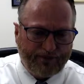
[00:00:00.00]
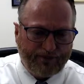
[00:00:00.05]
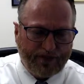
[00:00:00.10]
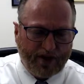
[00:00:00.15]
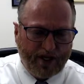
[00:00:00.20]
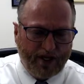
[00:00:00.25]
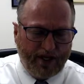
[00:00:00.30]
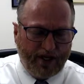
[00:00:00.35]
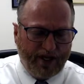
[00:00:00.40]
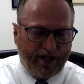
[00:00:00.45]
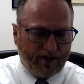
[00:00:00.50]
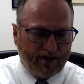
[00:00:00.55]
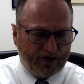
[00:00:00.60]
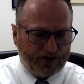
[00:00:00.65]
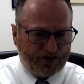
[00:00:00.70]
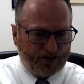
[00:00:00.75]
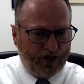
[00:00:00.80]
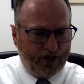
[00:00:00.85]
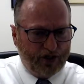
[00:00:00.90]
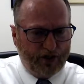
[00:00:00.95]
It'll
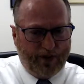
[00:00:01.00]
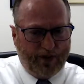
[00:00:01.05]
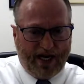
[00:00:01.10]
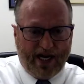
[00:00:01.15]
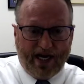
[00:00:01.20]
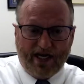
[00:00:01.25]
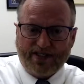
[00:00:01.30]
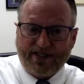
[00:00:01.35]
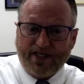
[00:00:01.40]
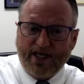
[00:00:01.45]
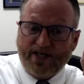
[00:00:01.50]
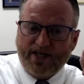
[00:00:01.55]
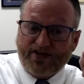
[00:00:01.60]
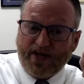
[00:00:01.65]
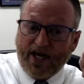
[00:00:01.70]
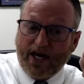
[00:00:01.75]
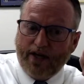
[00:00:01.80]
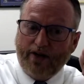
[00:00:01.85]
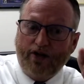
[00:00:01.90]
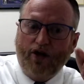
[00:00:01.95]
show you
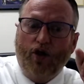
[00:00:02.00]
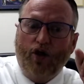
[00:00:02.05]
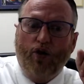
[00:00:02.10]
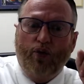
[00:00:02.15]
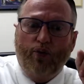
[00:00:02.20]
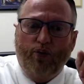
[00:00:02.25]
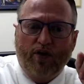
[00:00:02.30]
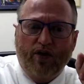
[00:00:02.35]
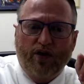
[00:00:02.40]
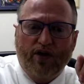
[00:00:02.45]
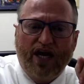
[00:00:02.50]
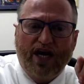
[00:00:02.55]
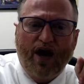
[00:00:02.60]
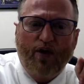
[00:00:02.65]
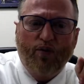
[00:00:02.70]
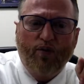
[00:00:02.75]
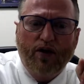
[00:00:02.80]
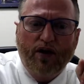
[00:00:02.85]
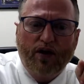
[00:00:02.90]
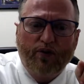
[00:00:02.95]
SSN. Oh, we're
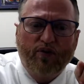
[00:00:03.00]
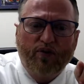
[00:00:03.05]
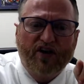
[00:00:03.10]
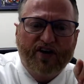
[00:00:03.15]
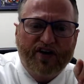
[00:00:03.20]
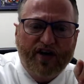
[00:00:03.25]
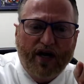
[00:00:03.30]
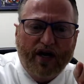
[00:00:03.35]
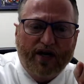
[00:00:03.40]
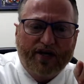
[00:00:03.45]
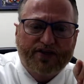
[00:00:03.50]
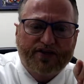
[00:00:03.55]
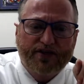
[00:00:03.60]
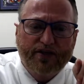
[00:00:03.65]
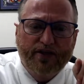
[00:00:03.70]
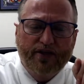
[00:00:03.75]
ducks.